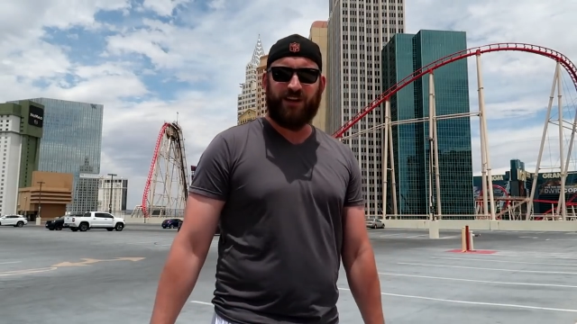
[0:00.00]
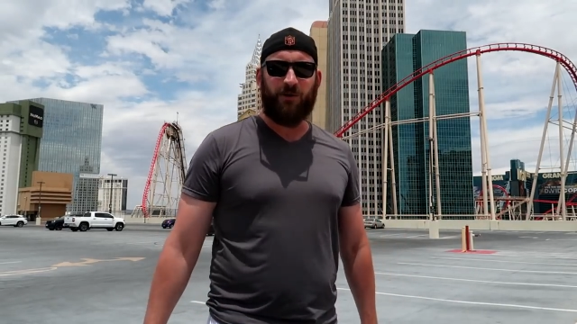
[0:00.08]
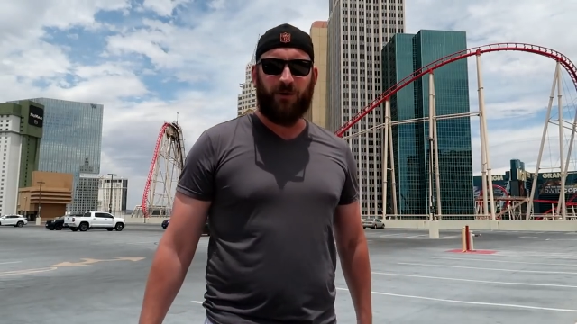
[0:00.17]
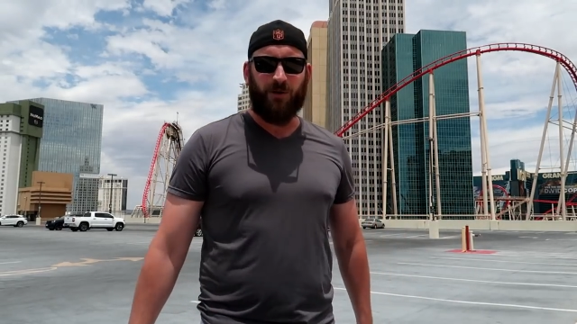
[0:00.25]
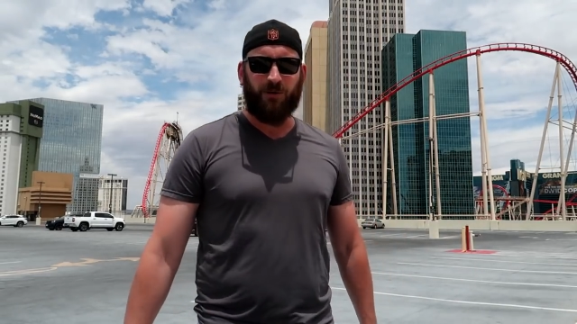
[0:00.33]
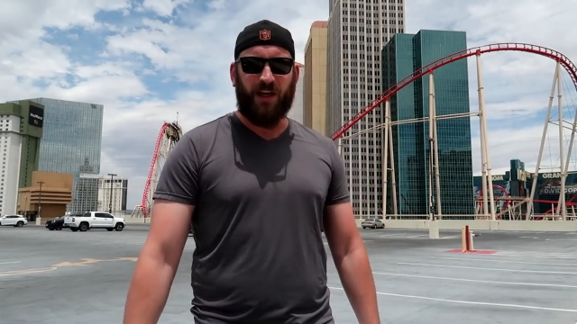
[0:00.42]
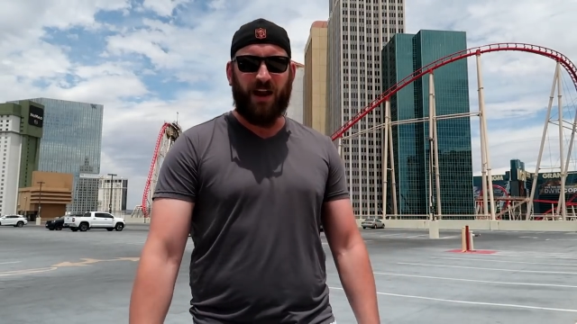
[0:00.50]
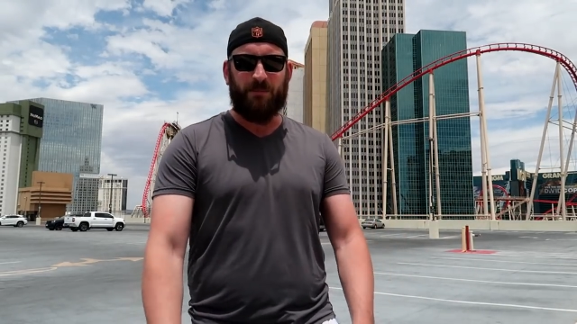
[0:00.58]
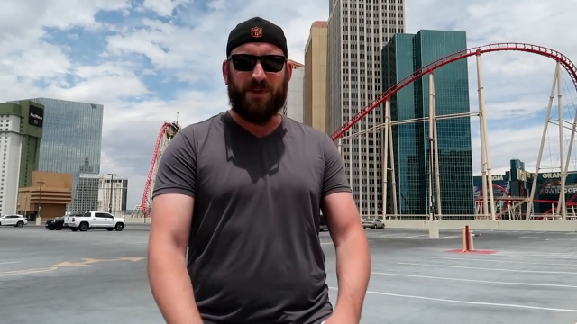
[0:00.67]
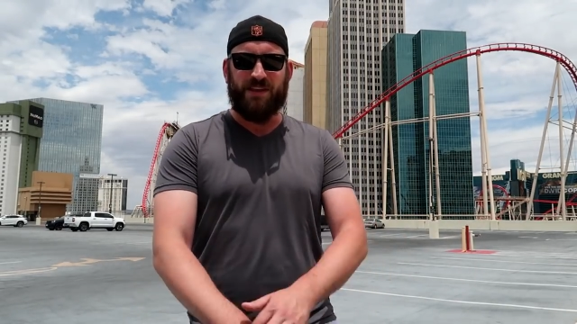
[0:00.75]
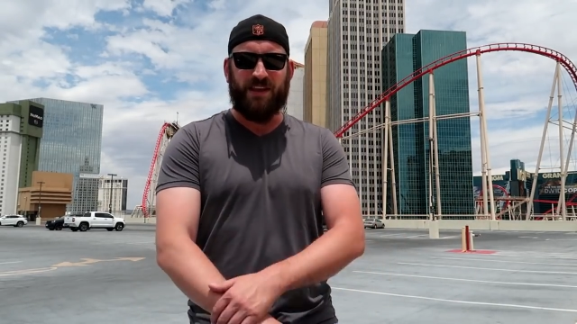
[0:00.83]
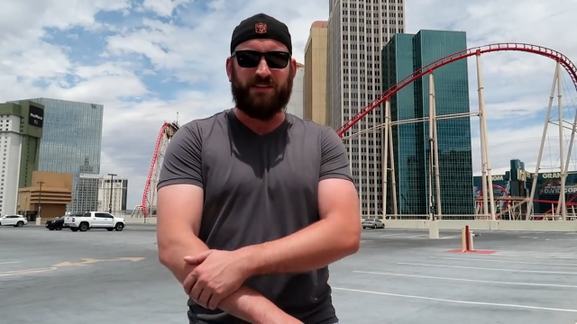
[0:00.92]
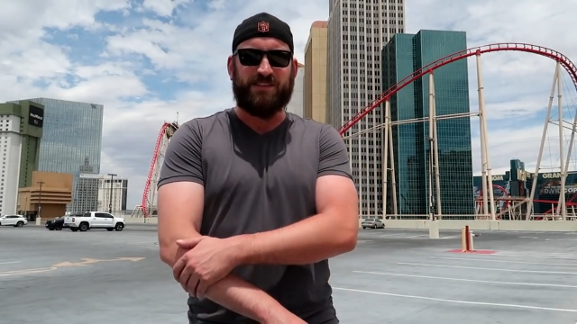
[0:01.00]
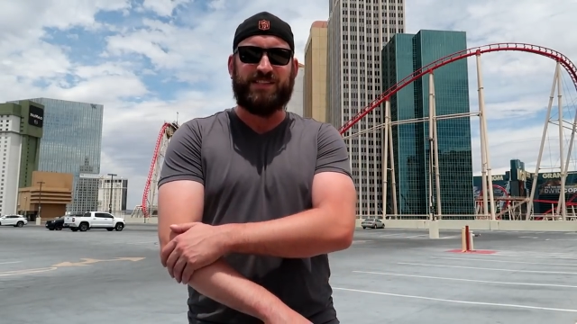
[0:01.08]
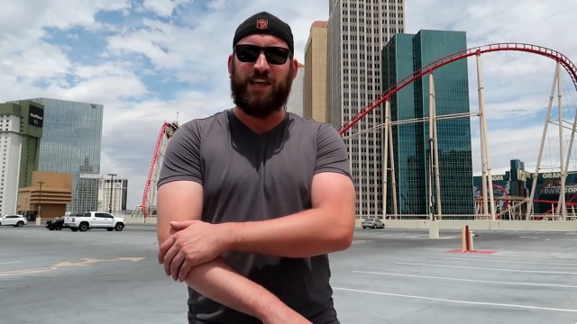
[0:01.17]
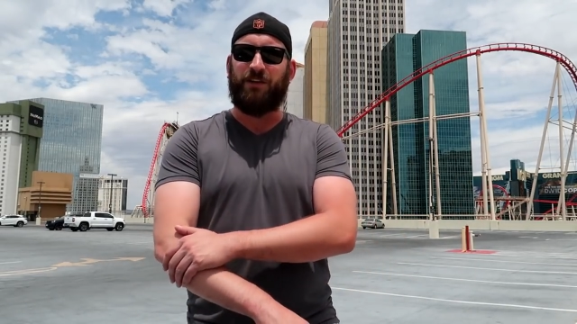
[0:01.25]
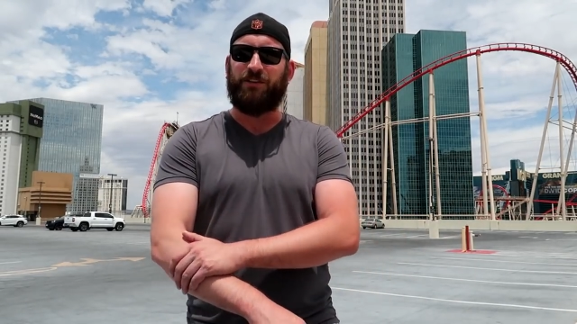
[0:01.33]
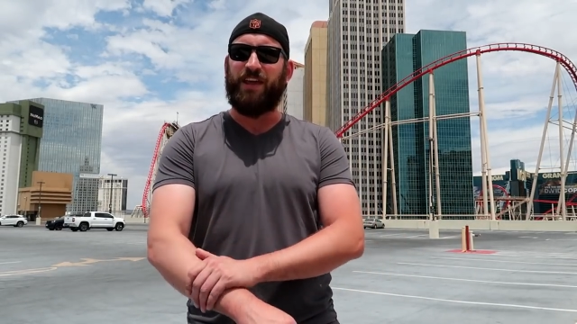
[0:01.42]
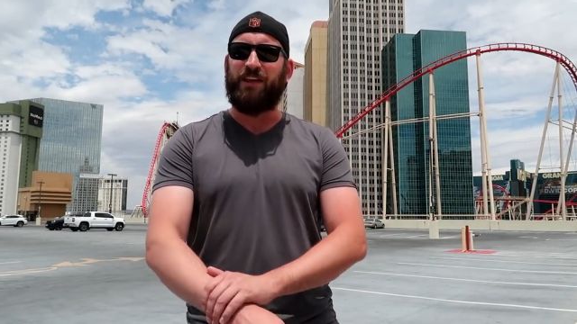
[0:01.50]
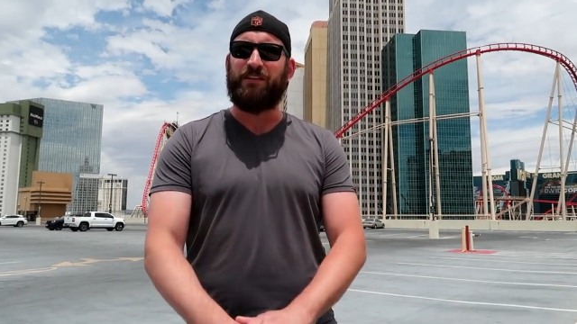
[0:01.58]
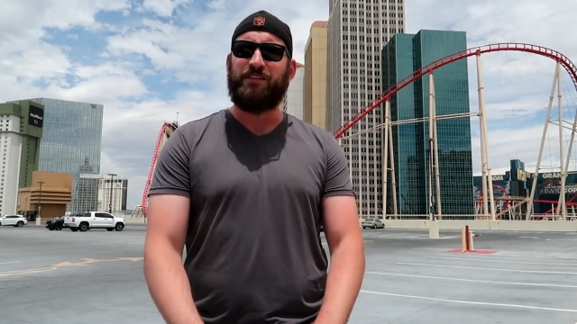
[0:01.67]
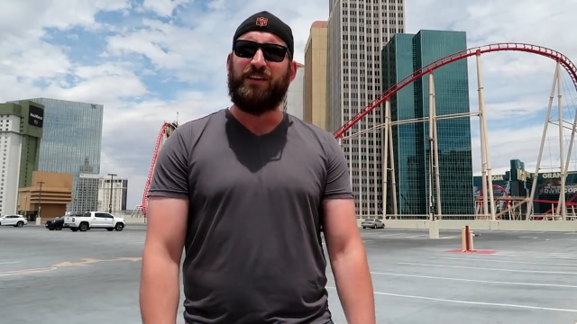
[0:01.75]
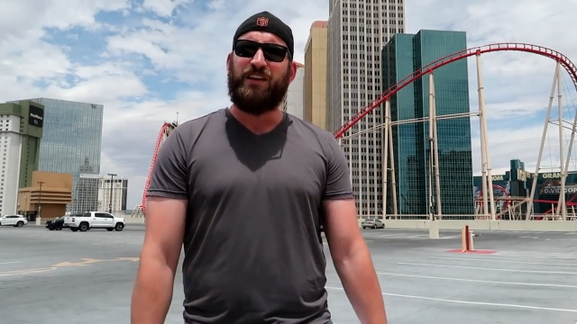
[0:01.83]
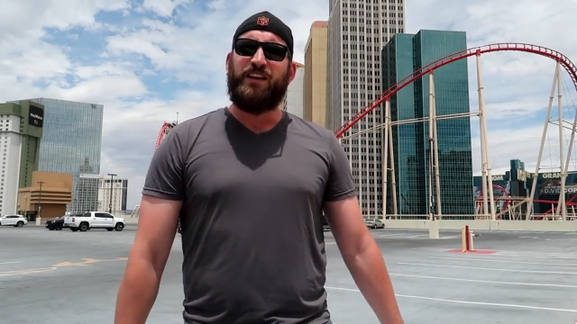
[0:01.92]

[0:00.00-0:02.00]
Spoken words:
you know, a whole lot of me getting settled in.